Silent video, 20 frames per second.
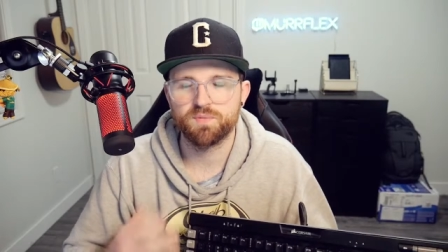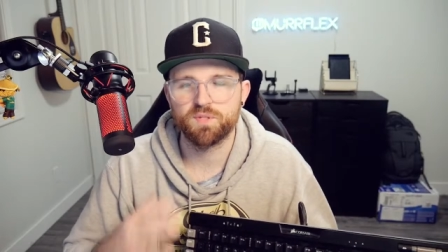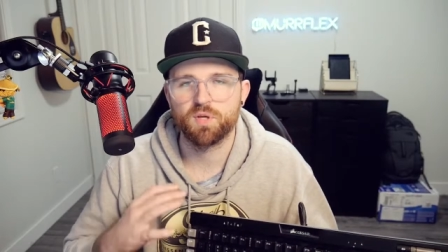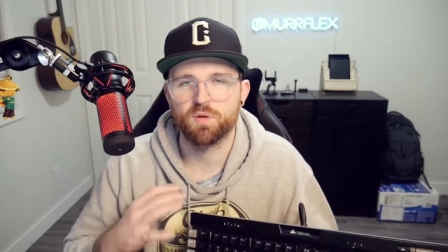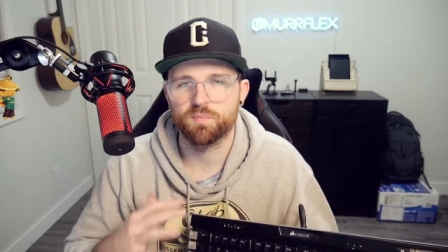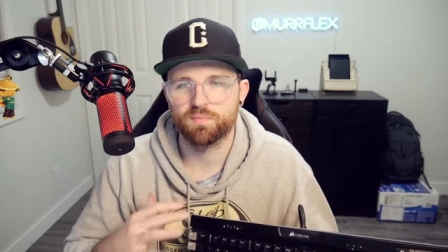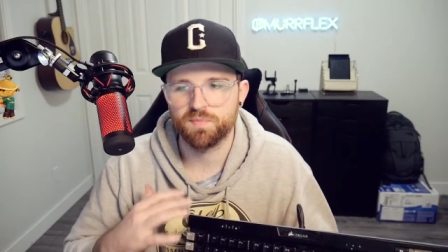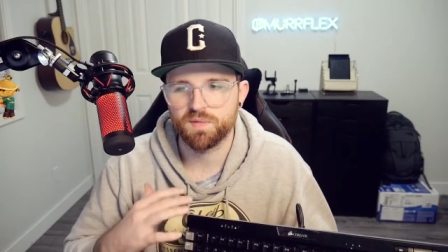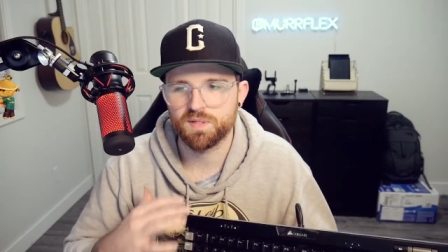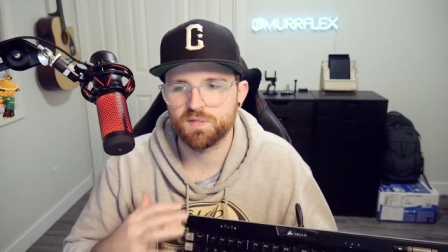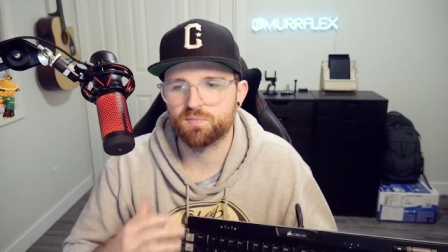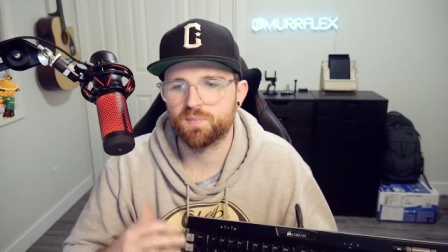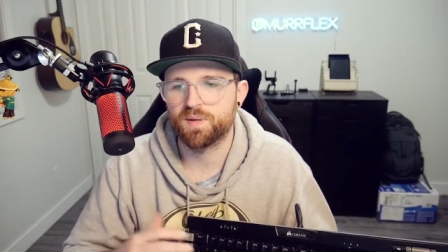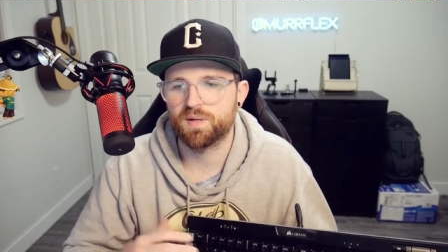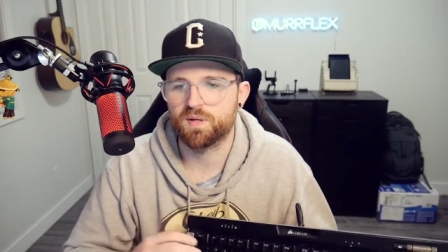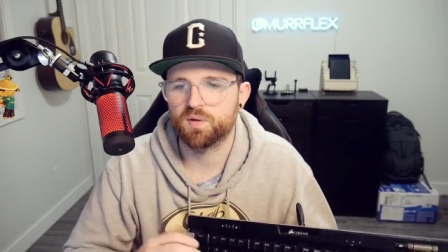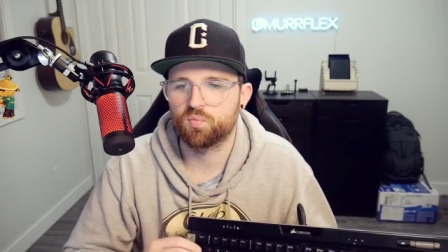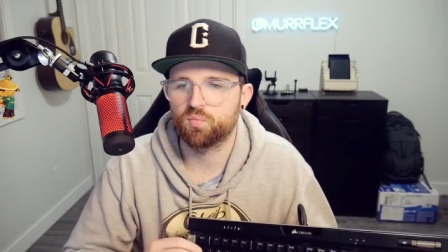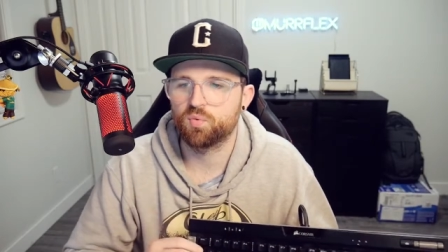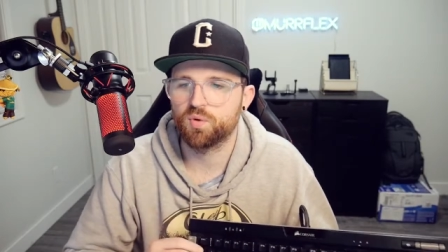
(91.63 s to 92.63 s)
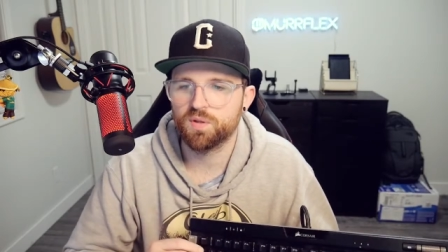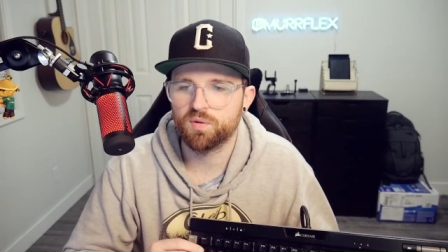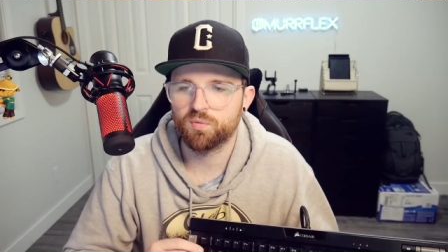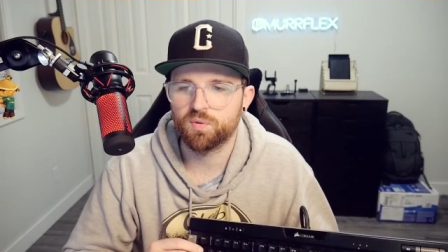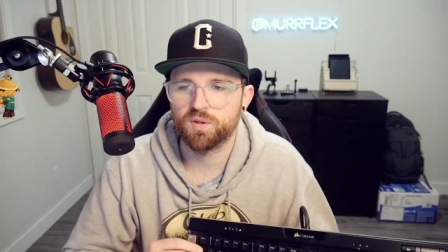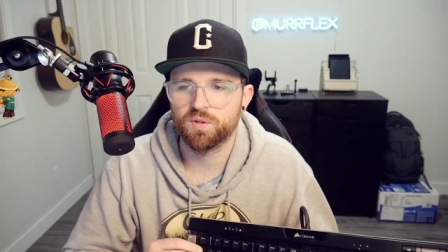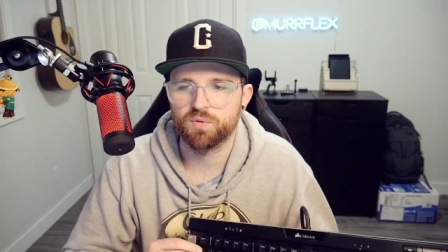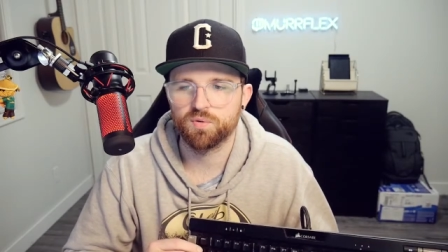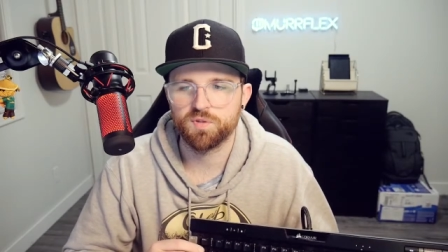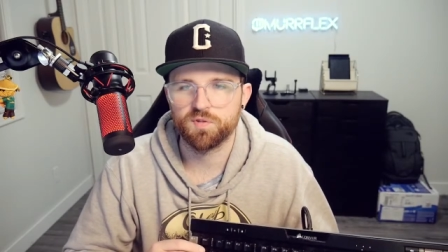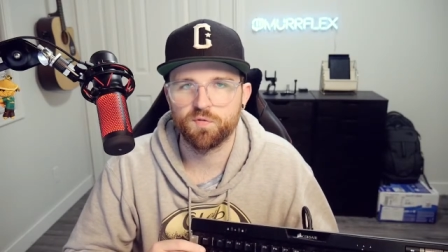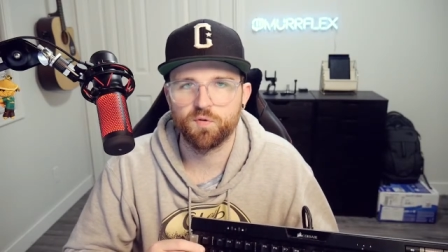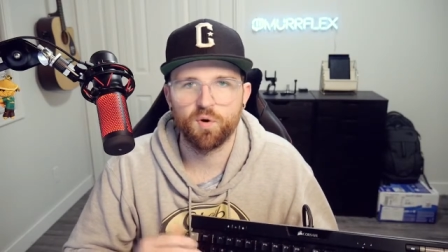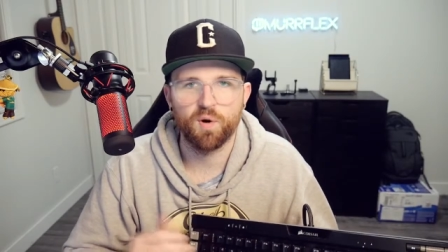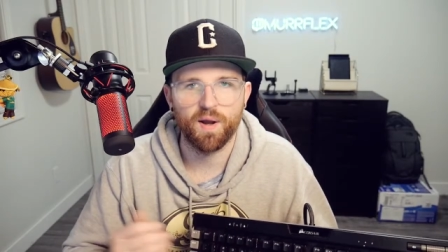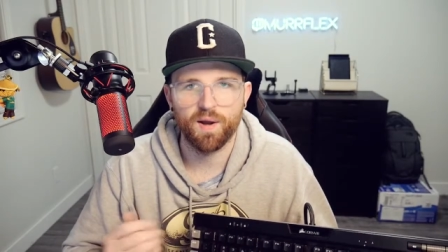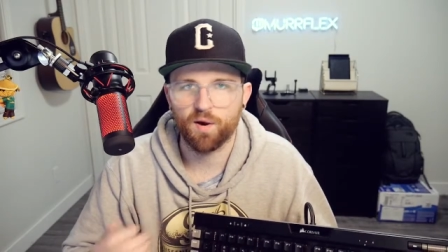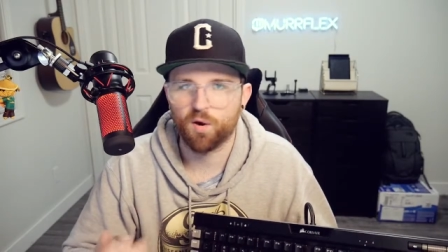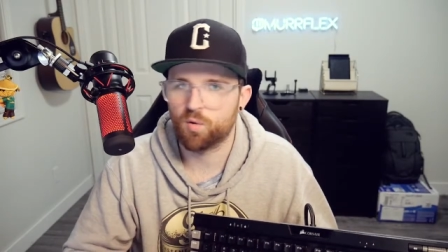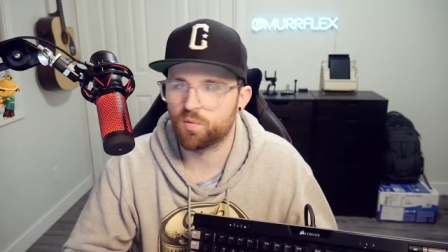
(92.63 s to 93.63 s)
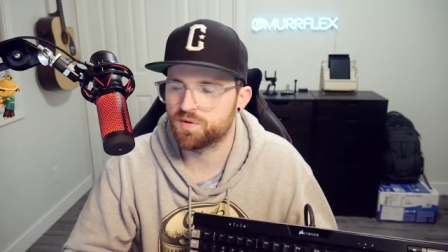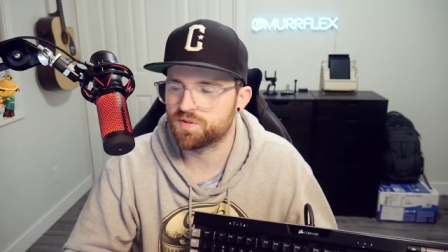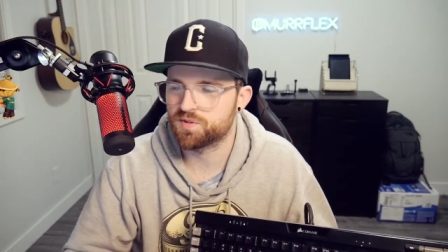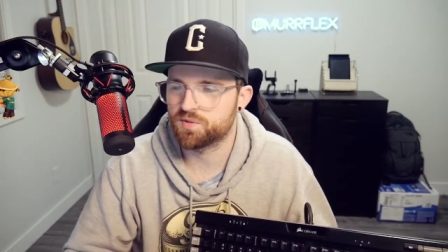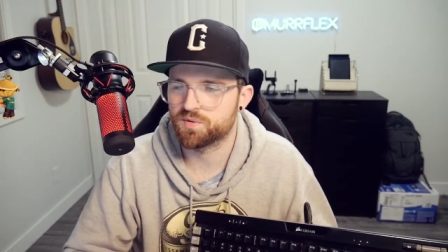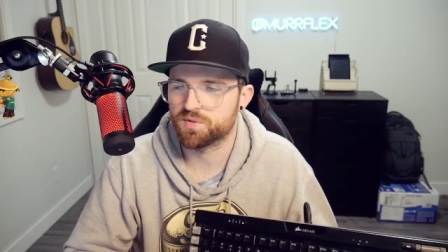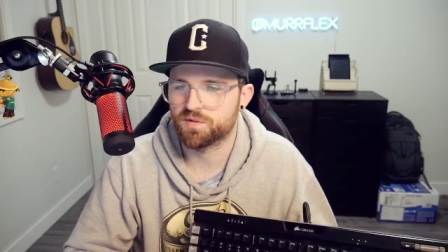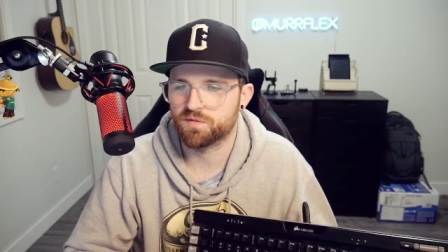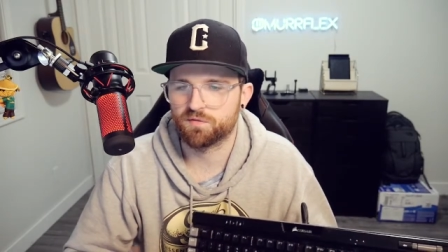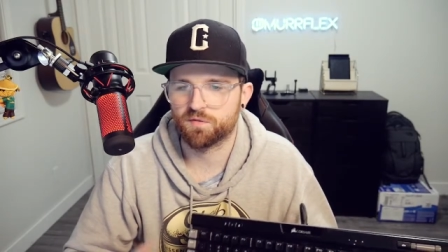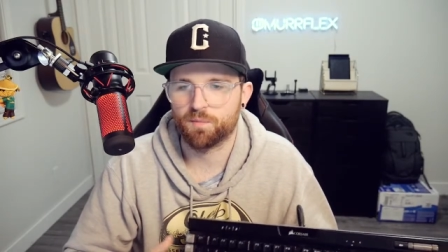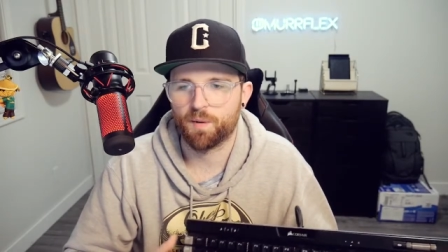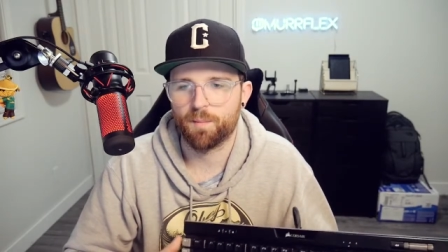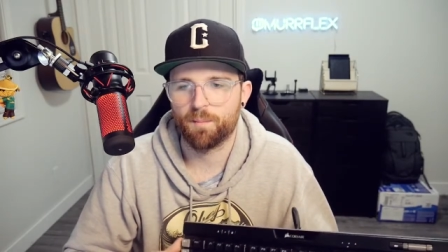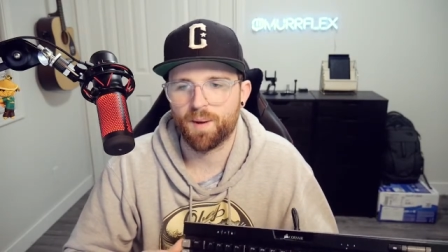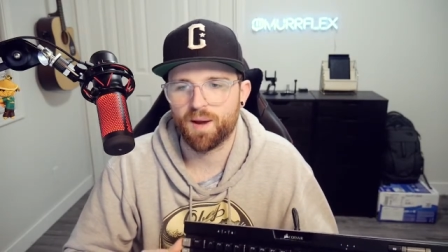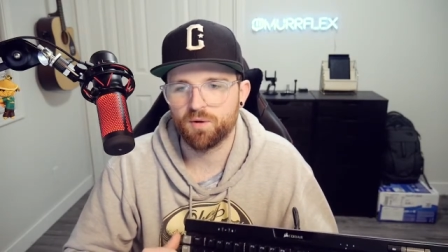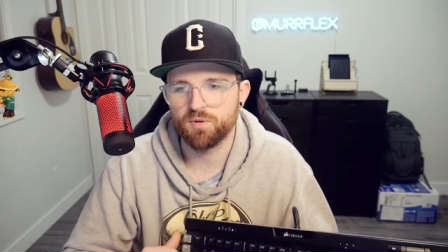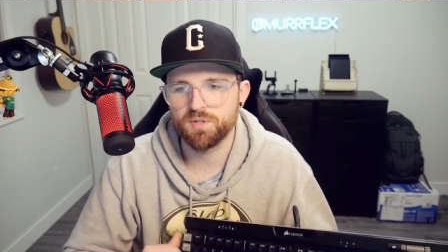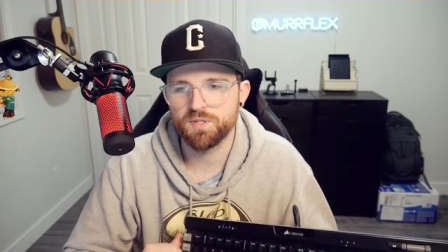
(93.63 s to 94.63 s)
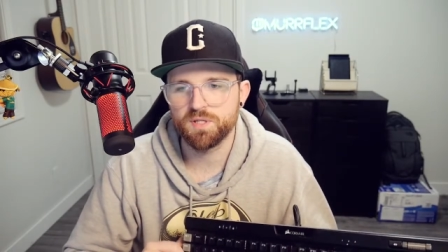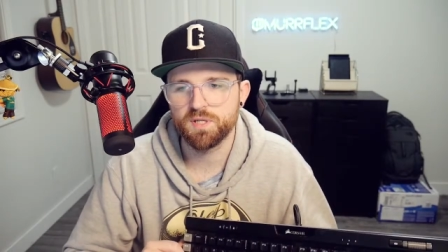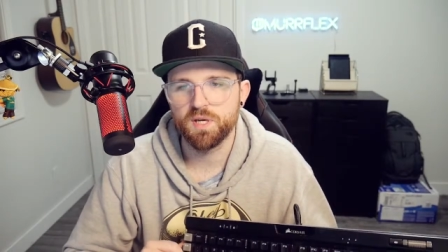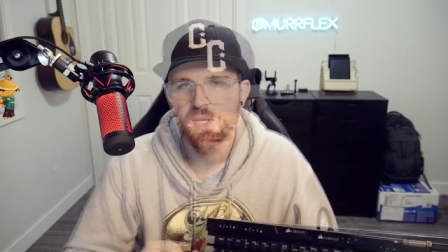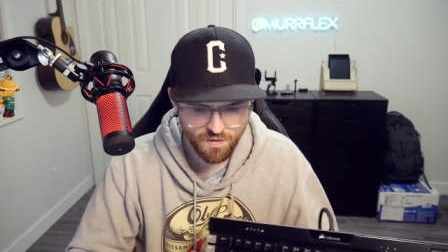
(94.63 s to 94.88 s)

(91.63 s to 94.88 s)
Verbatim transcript: So this made it really, really useful. I always used it for my mouse.